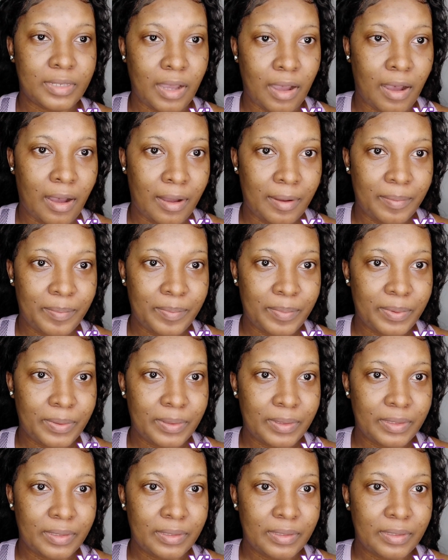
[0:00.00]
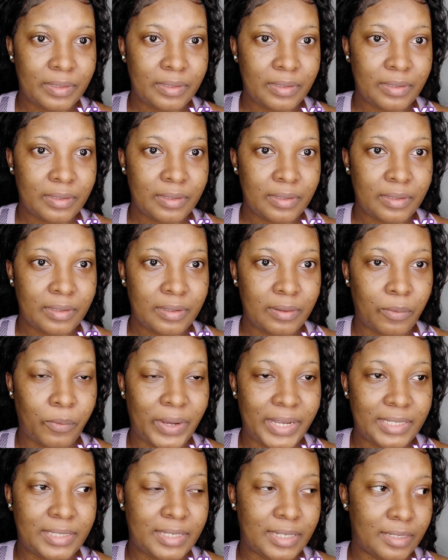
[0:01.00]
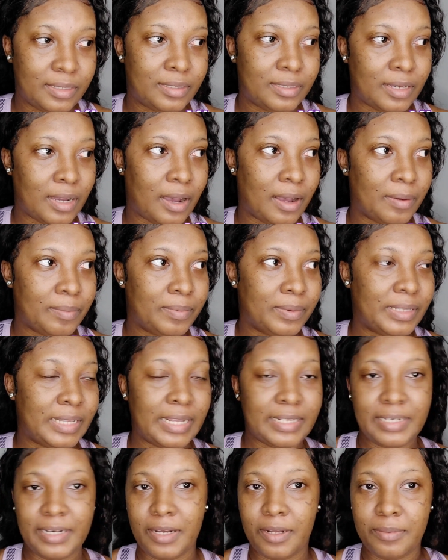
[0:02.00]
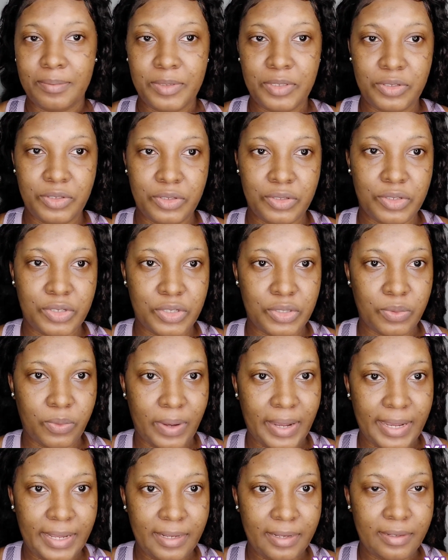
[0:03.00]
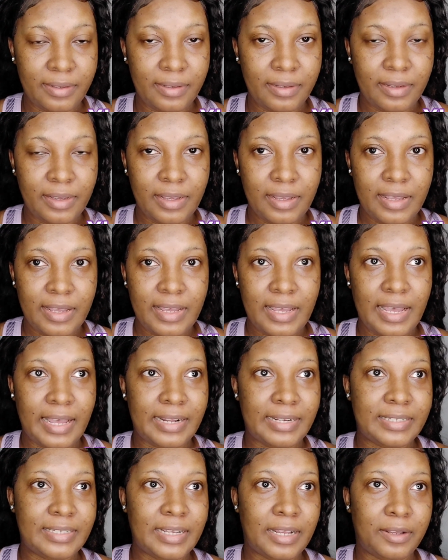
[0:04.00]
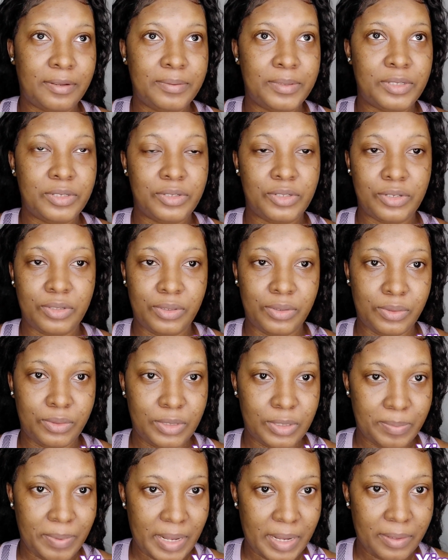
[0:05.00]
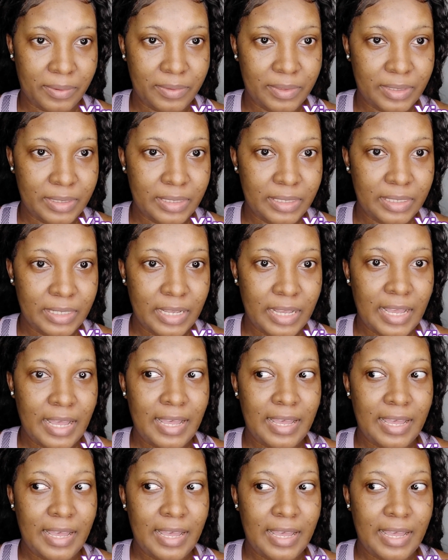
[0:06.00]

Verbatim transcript: top, weighted top that helps you to sweat and it helps you to lose pounds.